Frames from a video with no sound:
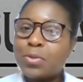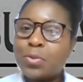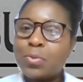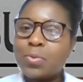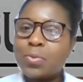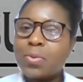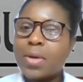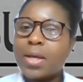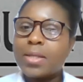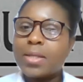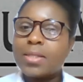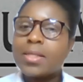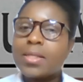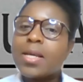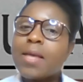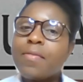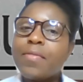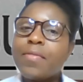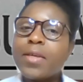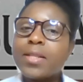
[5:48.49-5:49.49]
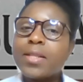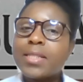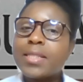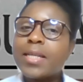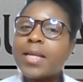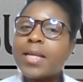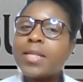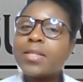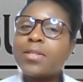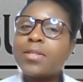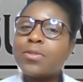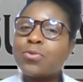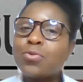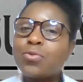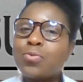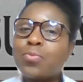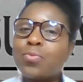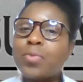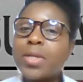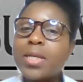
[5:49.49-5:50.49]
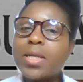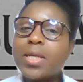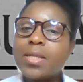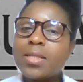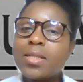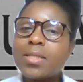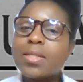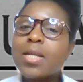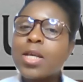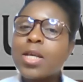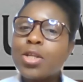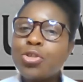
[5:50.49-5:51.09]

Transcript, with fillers: do is they tend to release